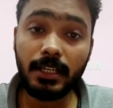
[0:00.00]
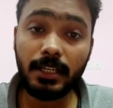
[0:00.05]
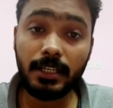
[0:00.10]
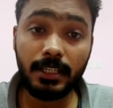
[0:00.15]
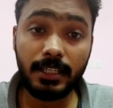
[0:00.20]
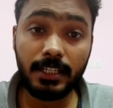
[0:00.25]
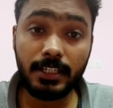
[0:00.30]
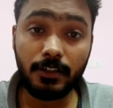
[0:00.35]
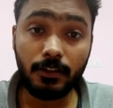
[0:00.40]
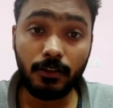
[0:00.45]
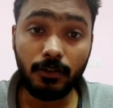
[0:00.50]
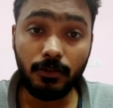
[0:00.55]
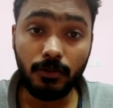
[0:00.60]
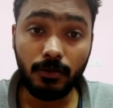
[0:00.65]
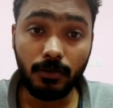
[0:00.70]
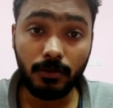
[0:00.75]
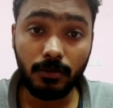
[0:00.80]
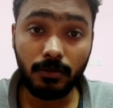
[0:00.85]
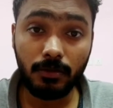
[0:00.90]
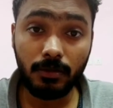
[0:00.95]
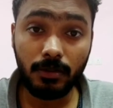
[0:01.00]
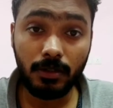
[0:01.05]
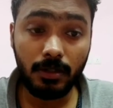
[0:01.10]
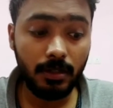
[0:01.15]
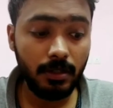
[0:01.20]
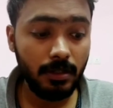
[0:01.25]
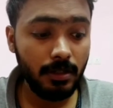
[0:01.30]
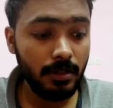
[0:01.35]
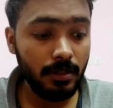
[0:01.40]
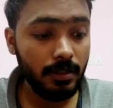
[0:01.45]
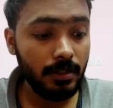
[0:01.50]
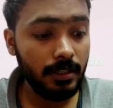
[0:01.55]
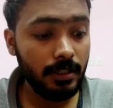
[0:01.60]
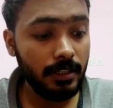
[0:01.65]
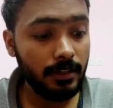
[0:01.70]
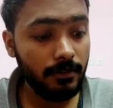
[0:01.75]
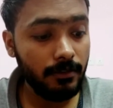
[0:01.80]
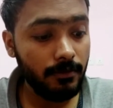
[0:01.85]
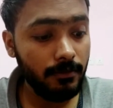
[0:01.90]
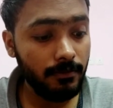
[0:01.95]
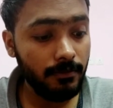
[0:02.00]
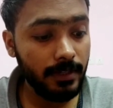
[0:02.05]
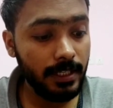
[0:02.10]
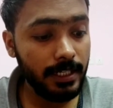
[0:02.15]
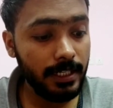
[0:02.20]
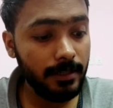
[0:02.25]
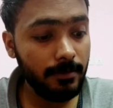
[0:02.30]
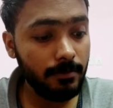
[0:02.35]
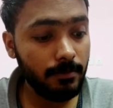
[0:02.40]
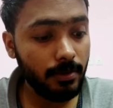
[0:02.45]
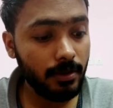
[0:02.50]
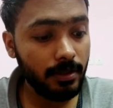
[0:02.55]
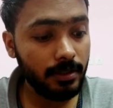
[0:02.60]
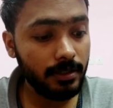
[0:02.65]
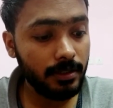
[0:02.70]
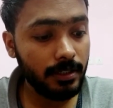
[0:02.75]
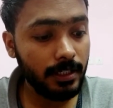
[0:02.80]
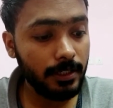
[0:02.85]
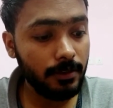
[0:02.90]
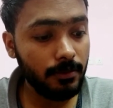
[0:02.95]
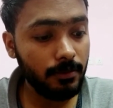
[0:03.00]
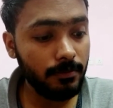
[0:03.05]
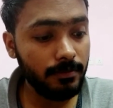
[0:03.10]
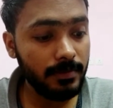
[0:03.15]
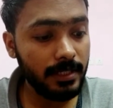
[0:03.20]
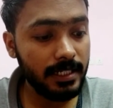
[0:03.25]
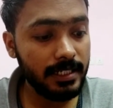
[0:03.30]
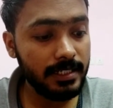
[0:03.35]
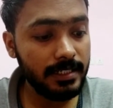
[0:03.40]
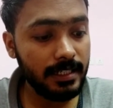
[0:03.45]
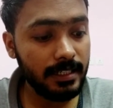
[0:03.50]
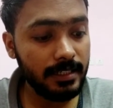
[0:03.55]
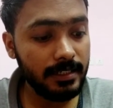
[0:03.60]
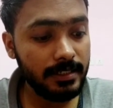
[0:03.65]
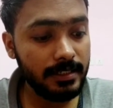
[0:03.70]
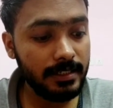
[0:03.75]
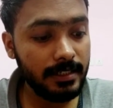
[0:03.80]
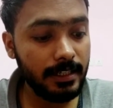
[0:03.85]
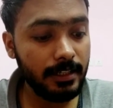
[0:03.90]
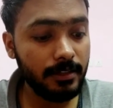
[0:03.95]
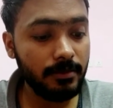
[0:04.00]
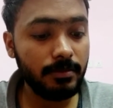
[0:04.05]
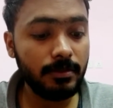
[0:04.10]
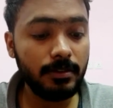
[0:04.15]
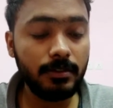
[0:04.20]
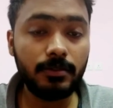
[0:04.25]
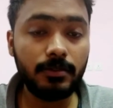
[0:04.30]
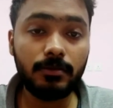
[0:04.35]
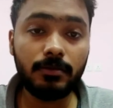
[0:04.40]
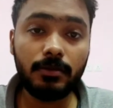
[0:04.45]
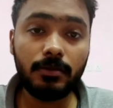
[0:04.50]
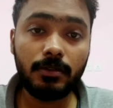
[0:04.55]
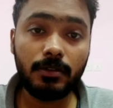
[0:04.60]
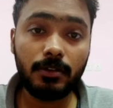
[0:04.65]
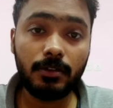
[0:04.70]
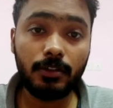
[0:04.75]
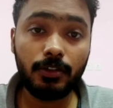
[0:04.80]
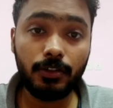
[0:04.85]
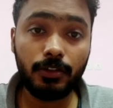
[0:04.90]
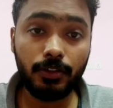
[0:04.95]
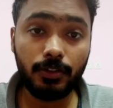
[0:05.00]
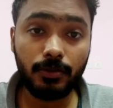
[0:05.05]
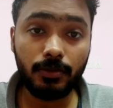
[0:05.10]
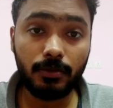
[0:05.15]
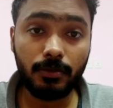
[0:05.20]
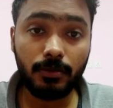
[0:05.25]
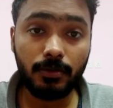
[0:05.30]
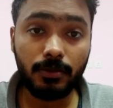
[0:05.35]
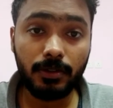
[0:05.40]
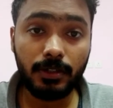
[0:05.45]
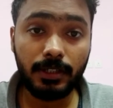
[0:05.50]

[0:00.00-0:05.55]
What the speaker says: Yes or no? Very important. I hope that is understandable to you.